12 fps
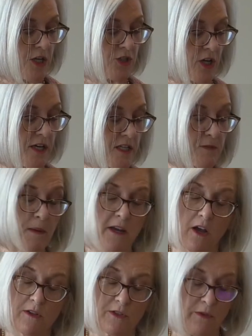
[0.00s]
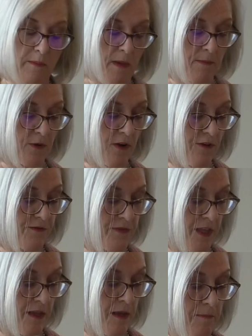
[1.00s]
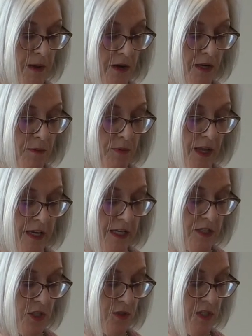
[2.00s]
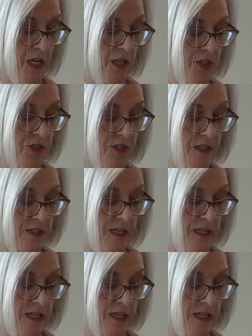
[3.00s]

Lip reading: John has been also a member of the American Planning Association since